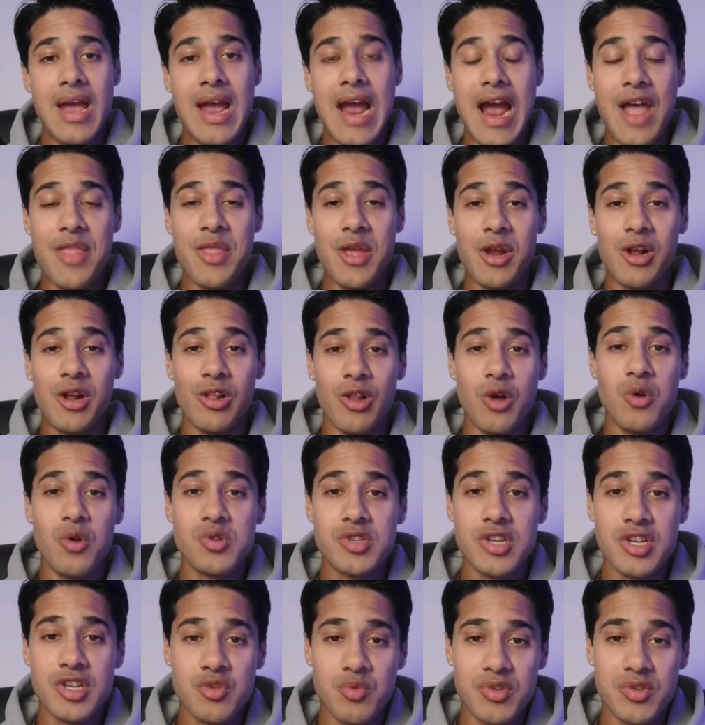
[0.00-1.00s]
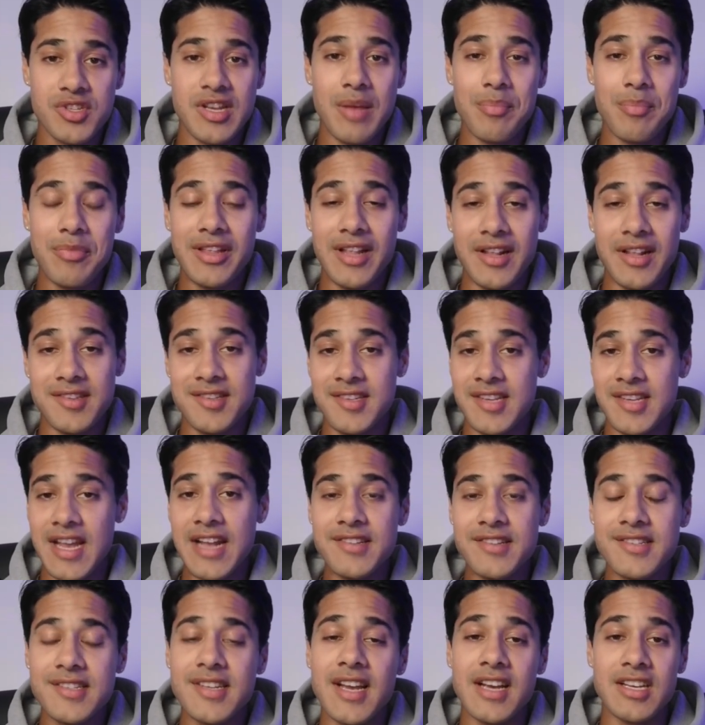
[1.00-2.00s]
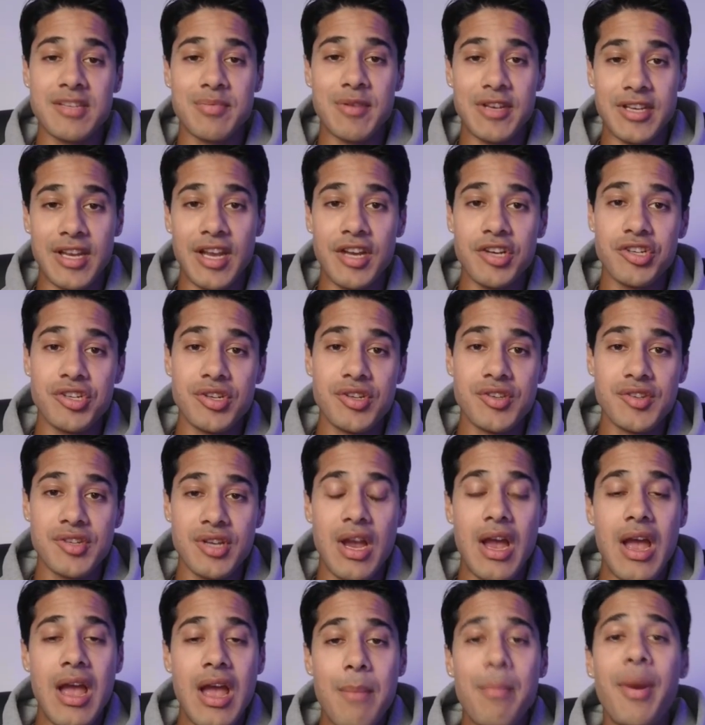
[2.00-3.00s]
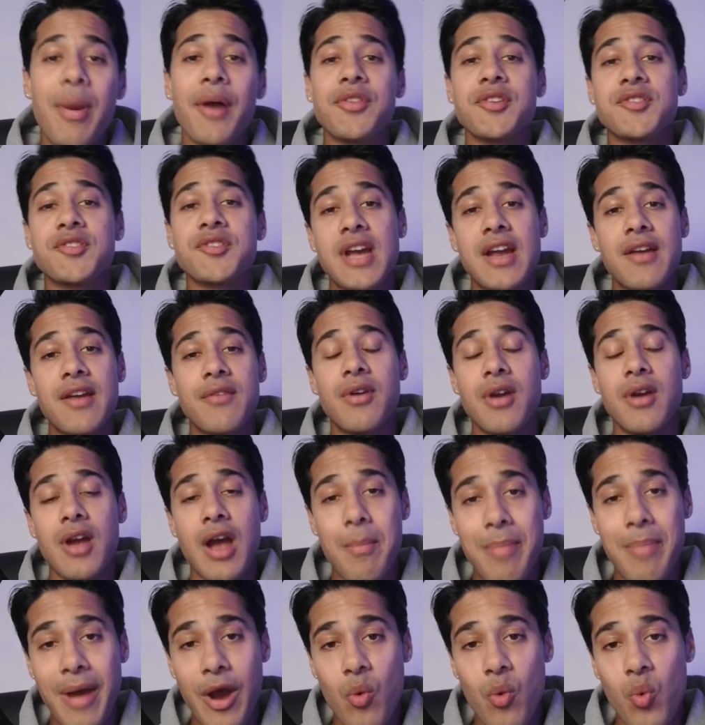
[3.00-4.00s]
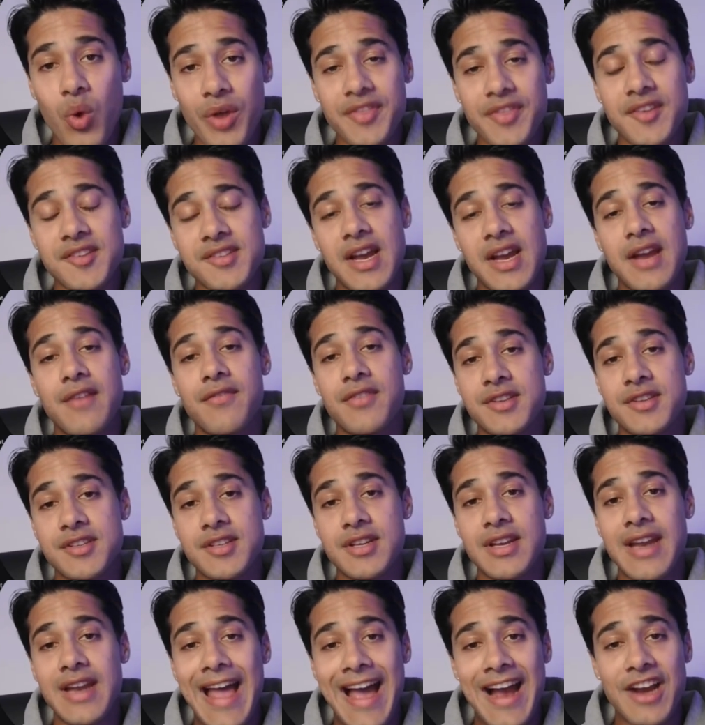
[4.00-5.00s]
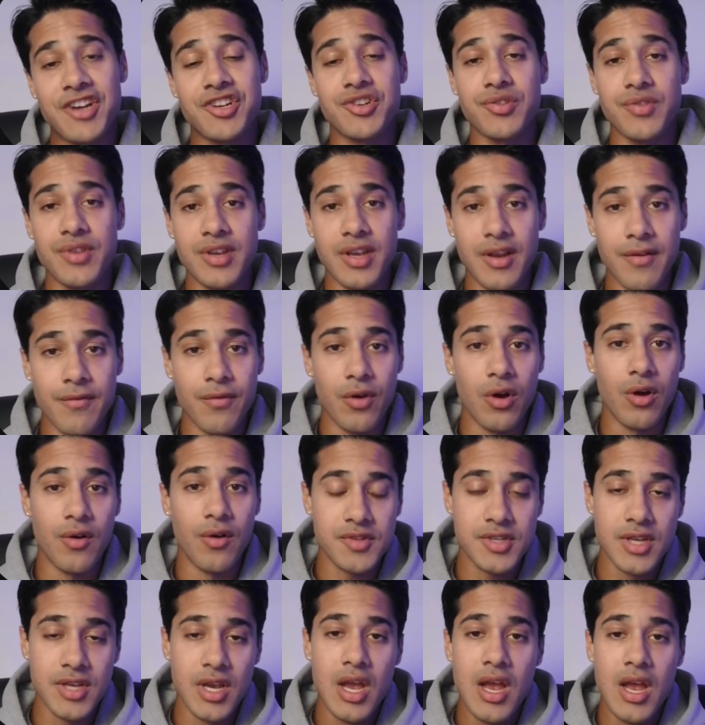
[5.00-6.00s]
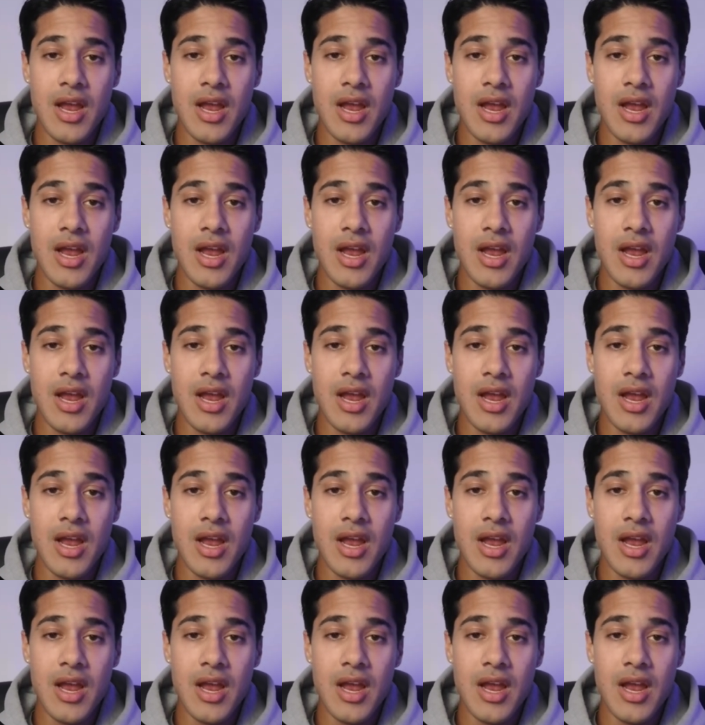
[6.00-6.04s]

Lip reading: and then closes with something that sets the expectations about what the site visit actually involves.